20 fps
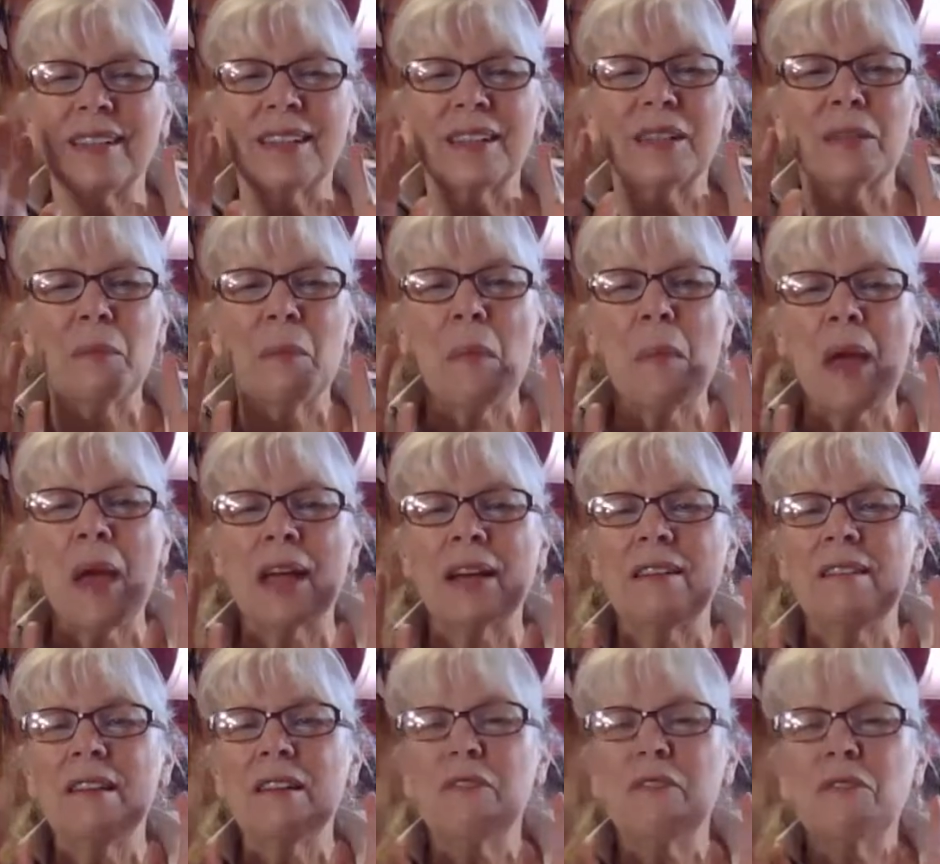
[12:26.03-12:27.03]
the
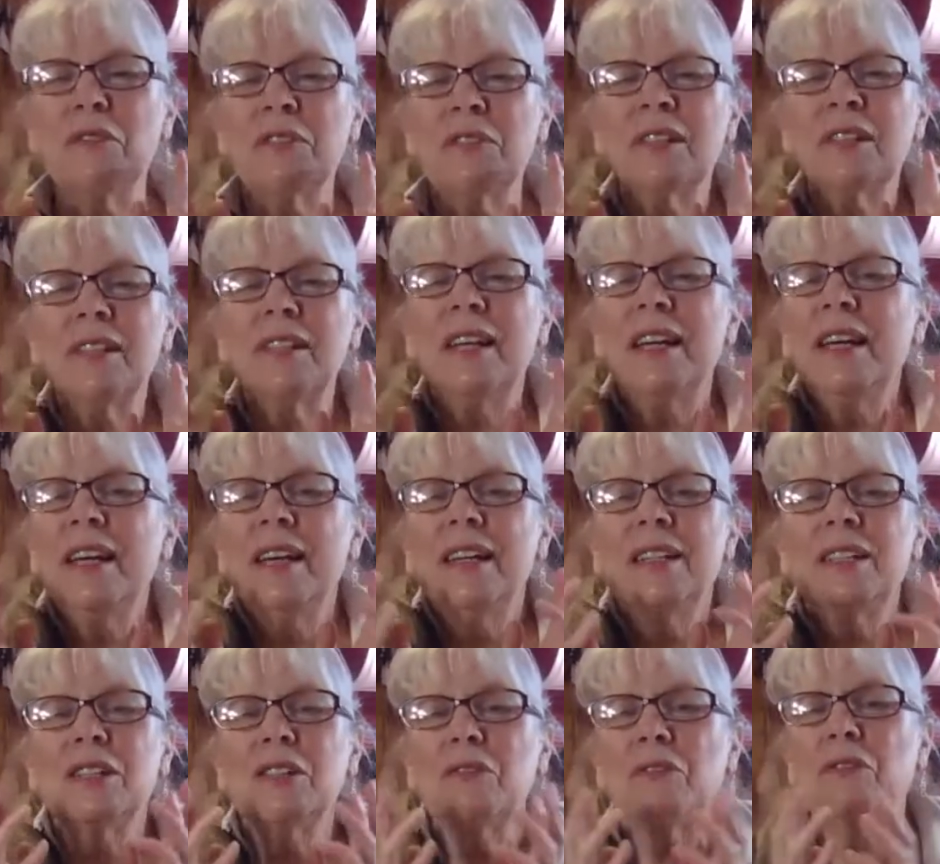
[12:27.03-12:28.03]
magnificent
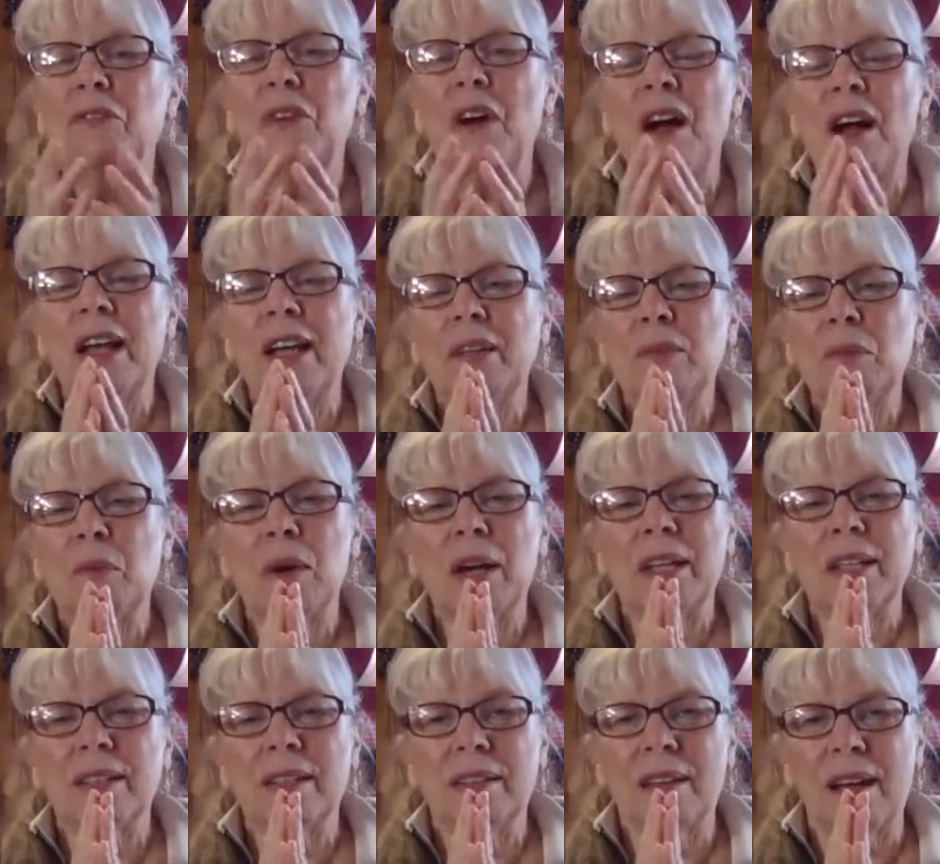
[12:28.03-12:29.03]
divine
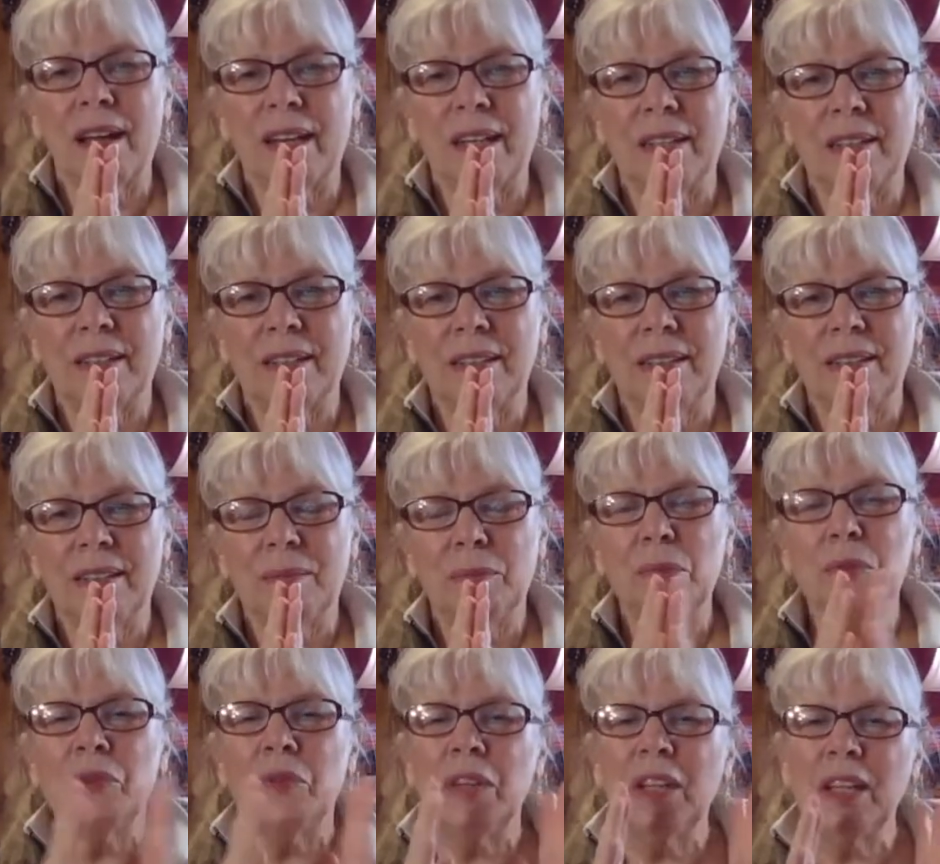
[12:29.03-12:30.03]
white light
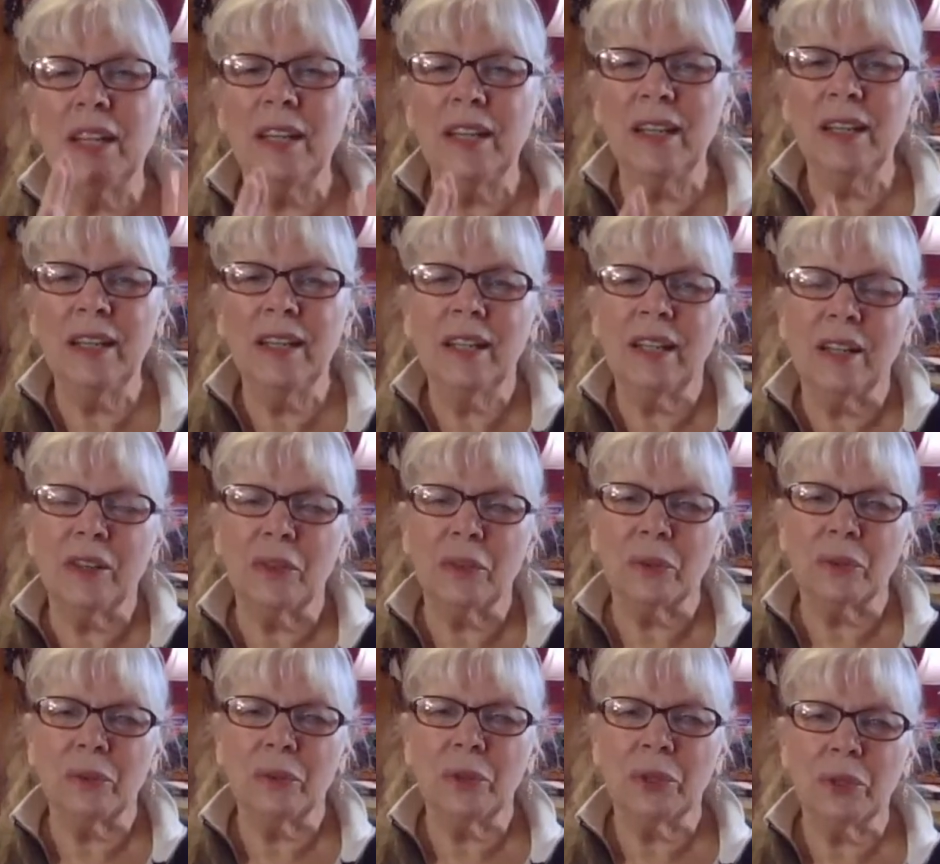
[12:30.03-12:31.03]
moving in and
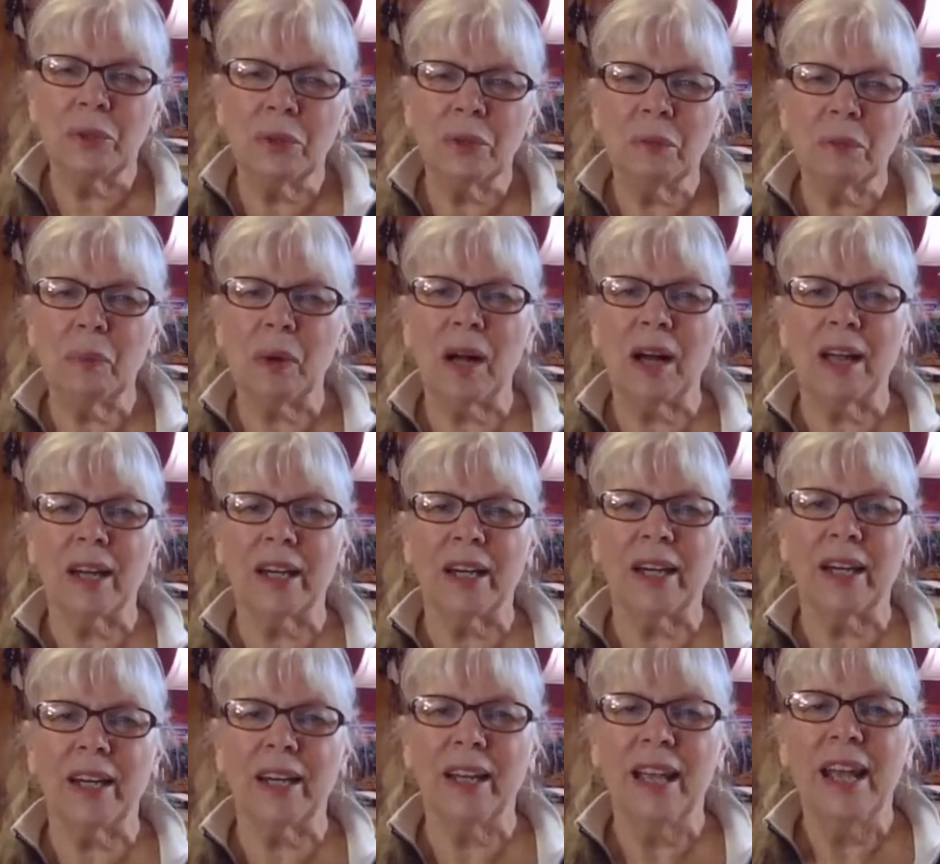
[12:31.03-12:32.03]
through your
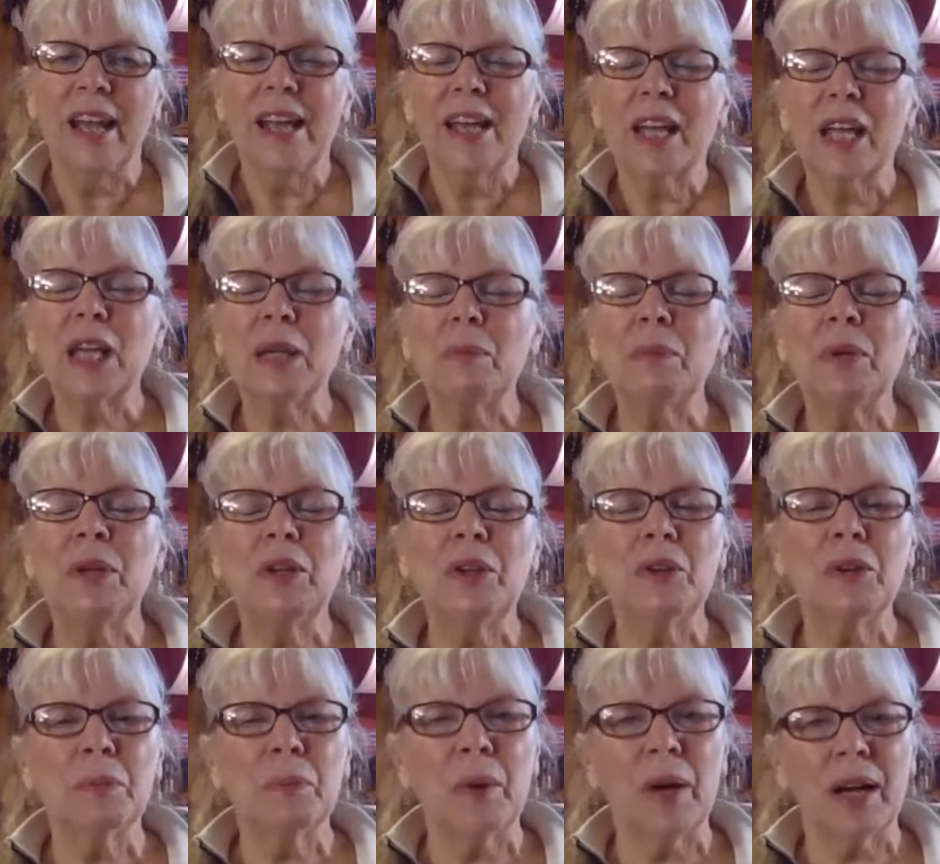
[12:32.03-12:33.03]
body, keeping
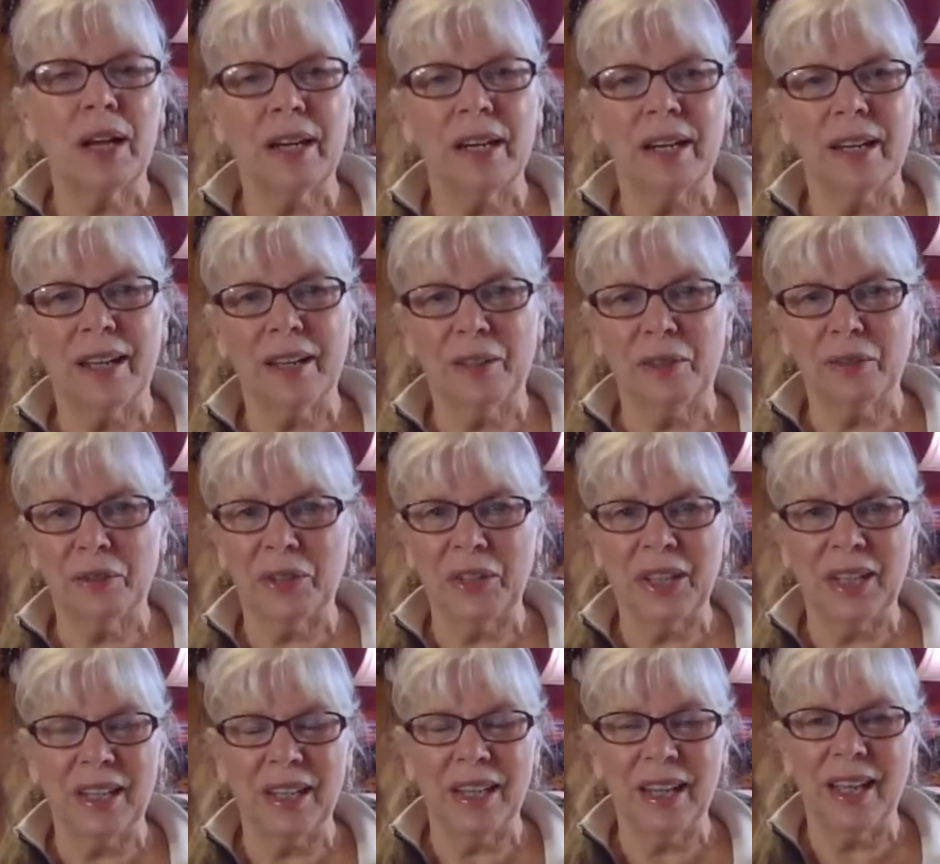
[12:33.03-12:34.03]
your body
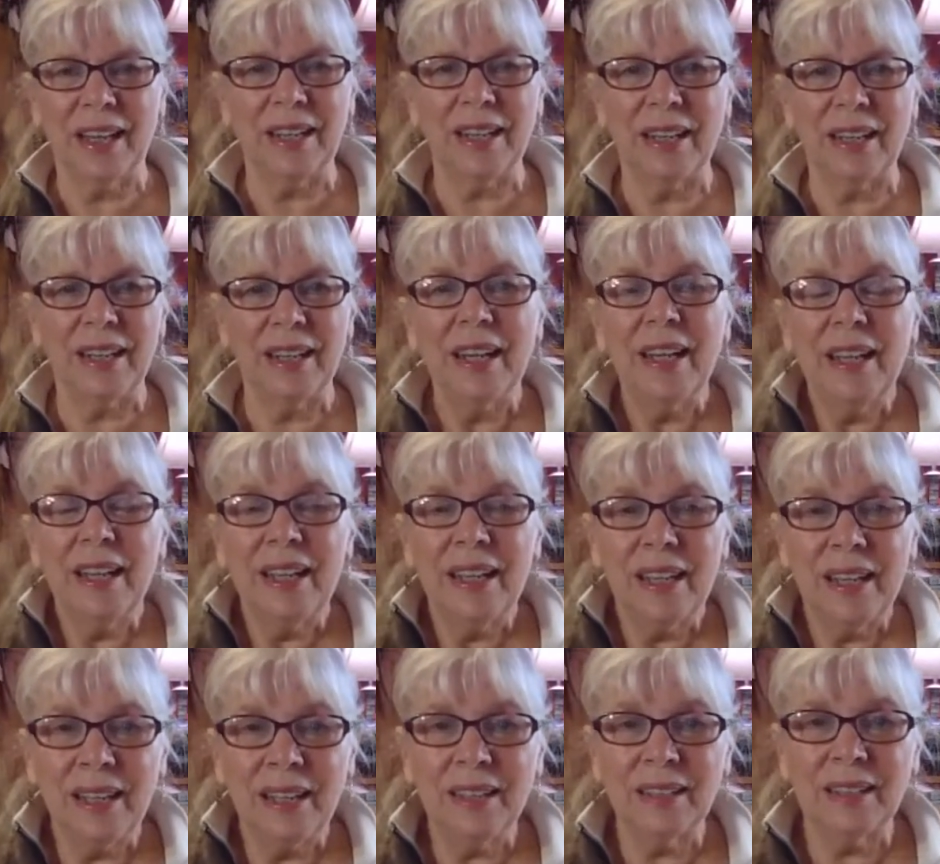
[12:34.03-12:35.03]
healthy and
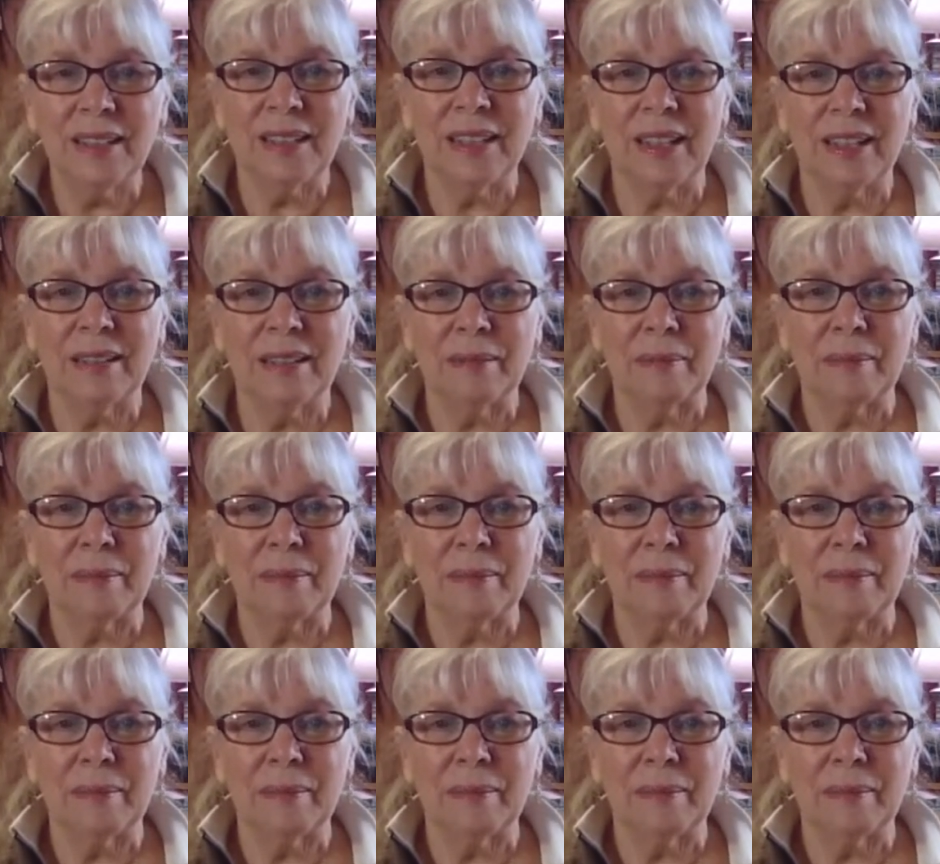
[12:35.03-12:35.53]
healing.